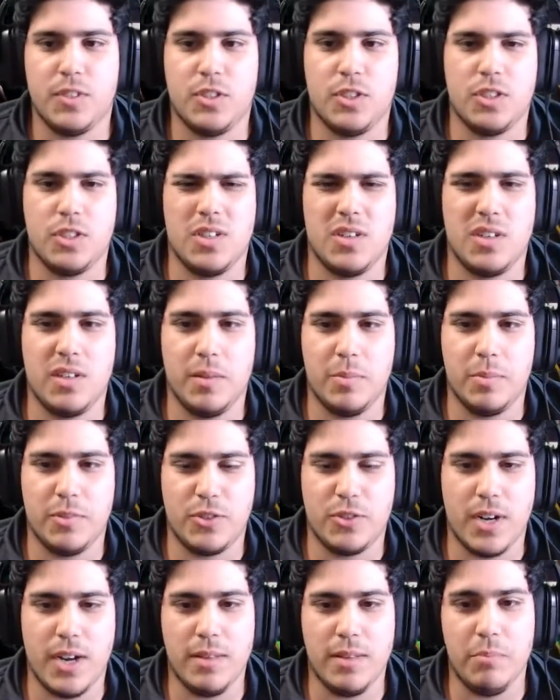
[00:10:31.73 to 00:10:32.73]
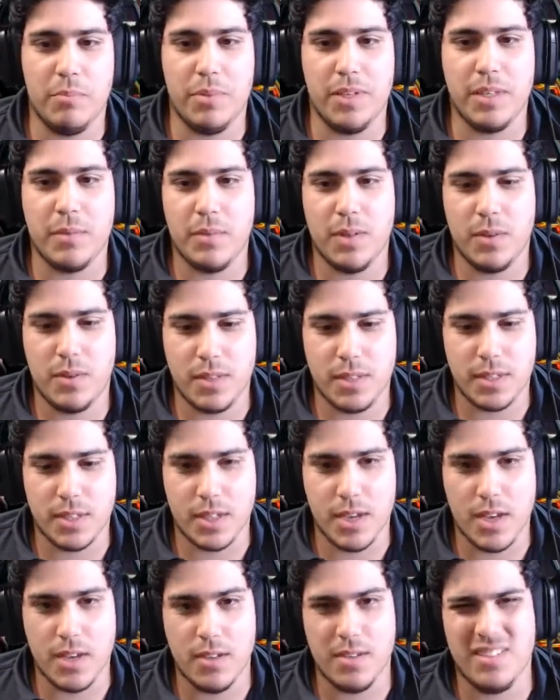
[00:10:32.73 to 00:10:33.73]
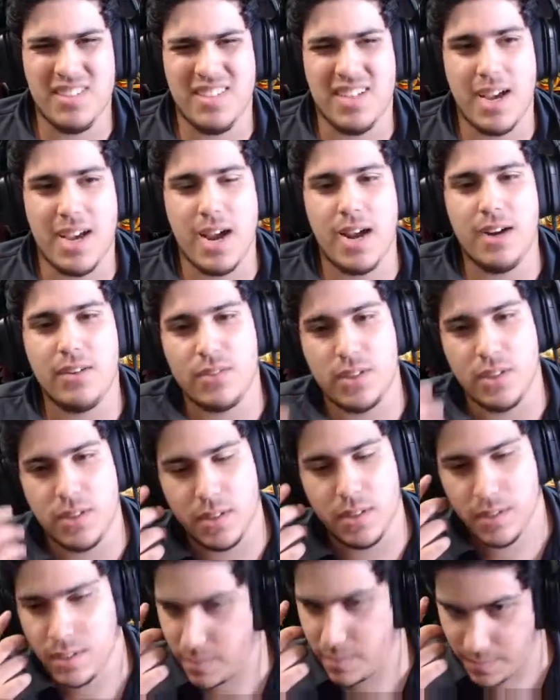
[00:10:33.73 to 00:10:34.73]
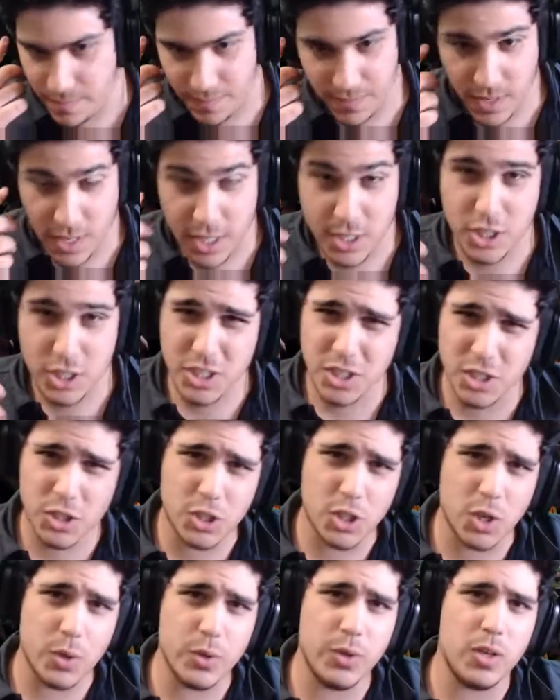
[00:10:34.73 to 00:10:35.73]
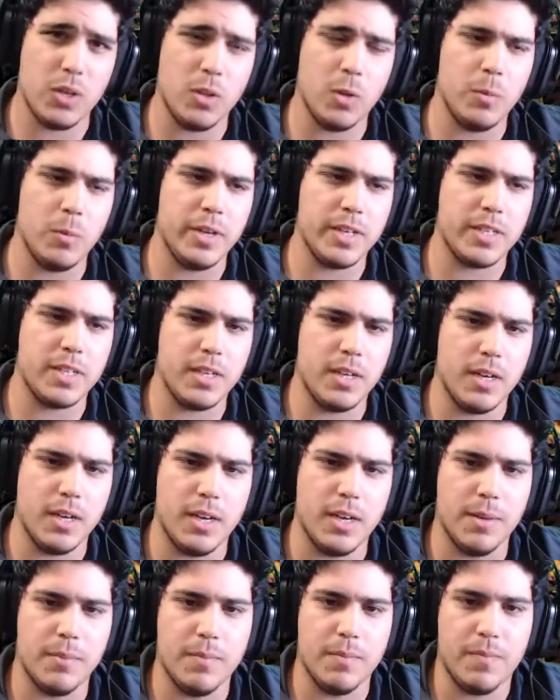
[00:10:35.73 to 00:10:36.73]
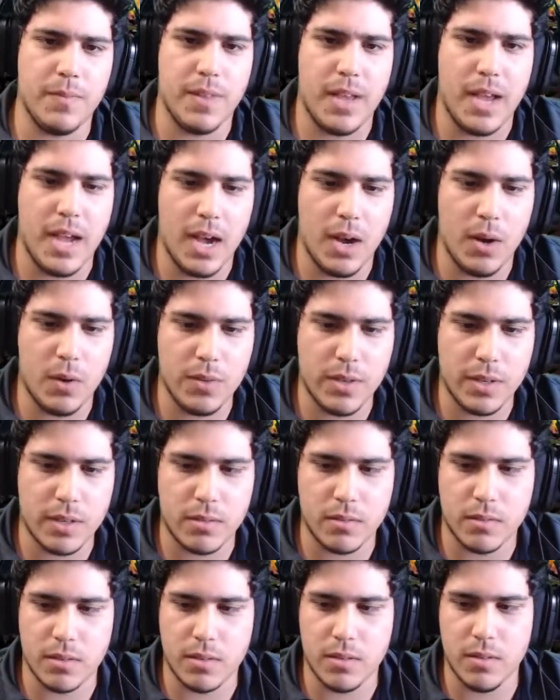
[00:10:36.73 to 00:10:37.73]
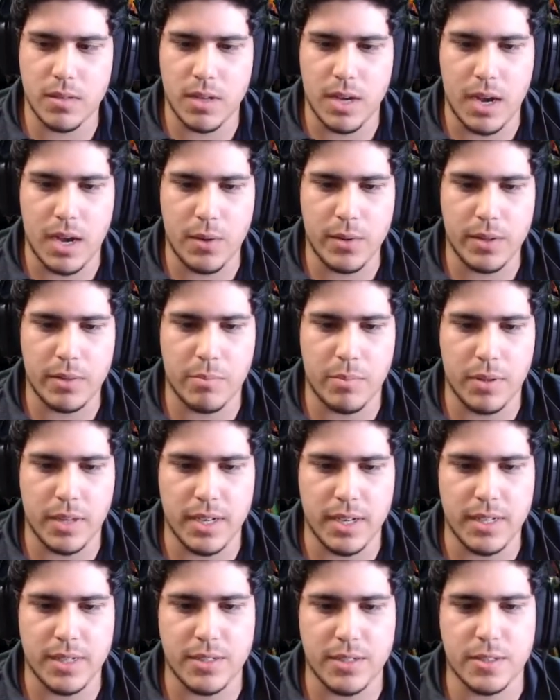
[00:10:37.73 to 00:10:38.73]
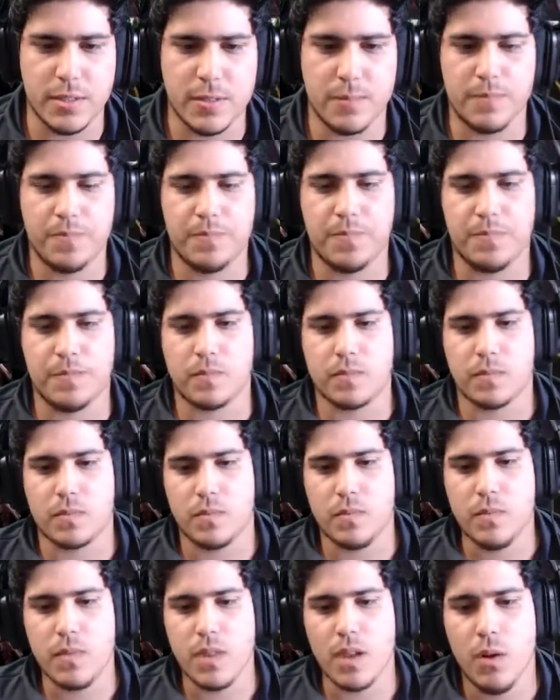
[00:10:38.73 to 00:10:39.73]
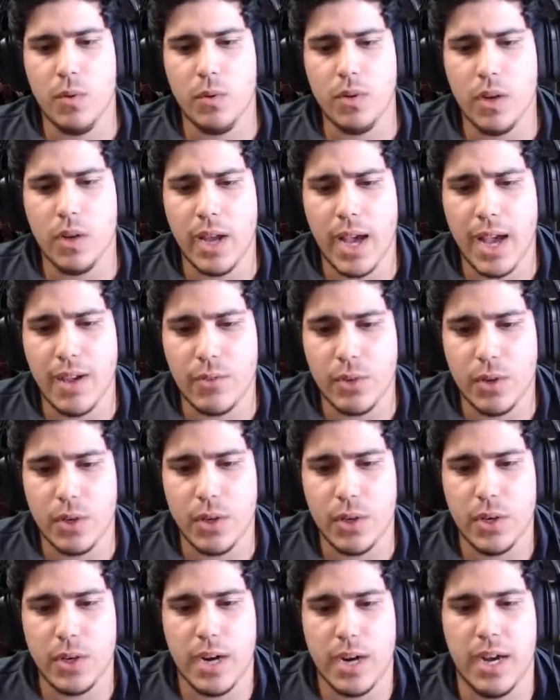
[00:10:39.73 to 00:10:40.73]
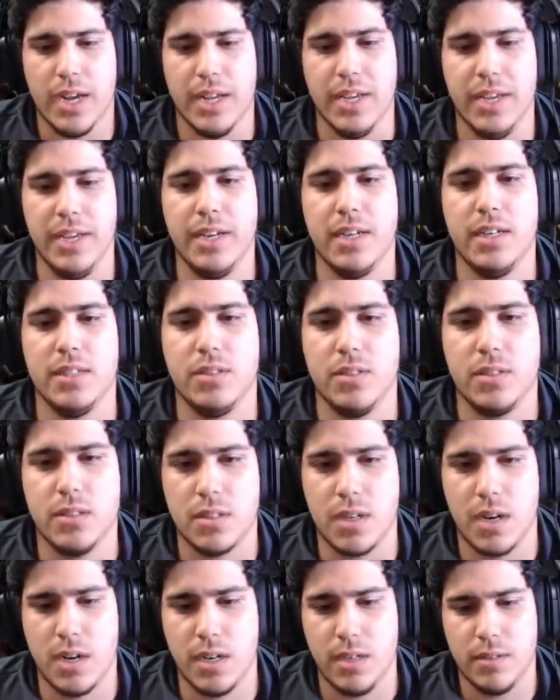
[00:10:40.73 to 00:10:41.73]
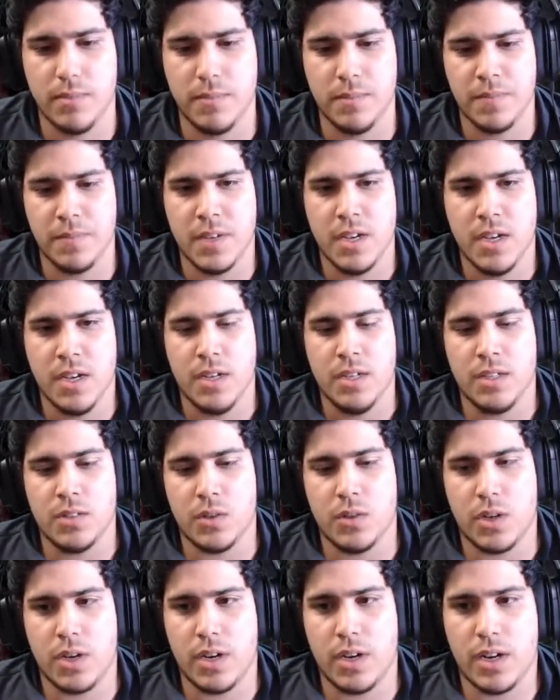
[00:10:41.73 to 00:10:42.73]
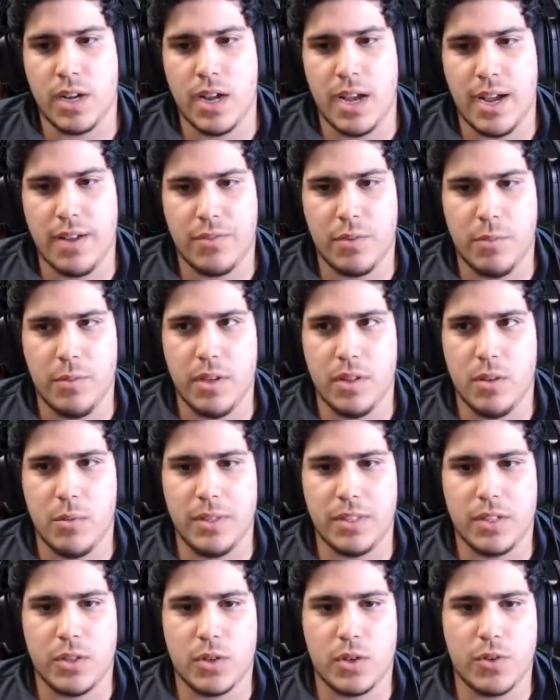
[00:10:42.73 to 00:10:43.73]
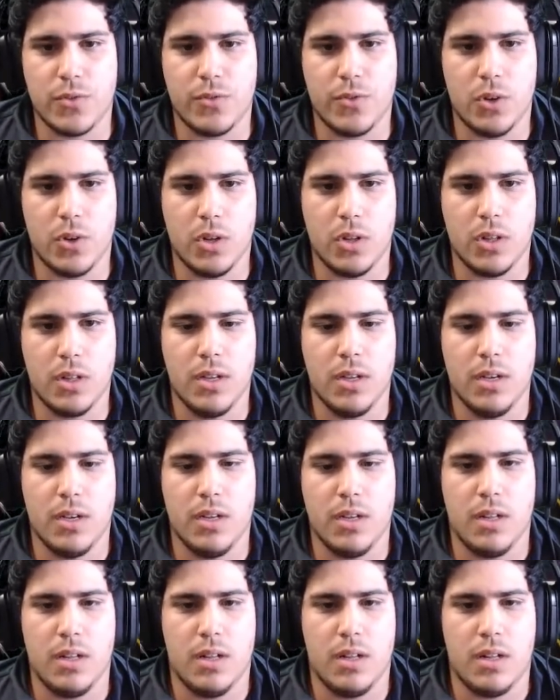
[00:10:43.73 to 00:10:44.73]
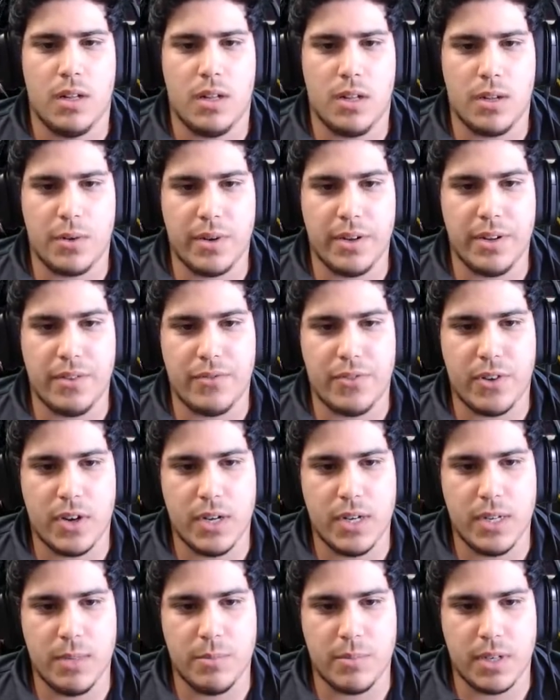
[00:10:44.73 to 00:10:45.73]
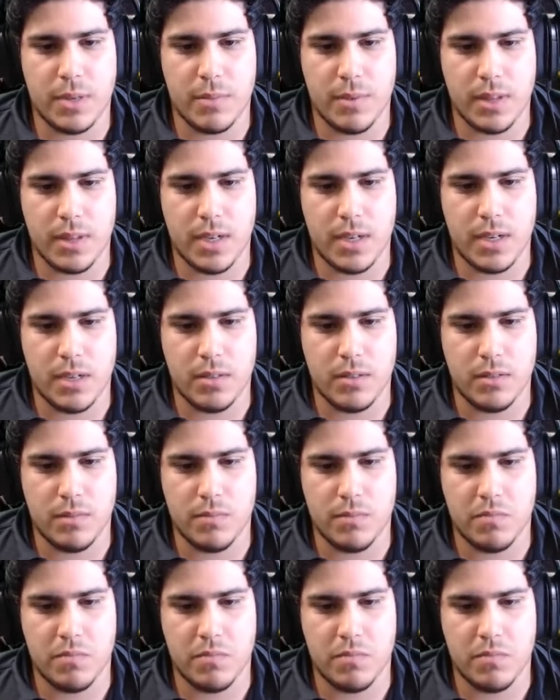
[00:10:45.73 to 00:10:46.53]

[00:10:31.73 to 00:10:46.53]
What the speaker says: going to try and beat me with his Odin aggro. Just to show you a little bit how it plays. We don't have a hyena to start, so we're gonna have to be a little bit careful. Already Fire Imp coming down,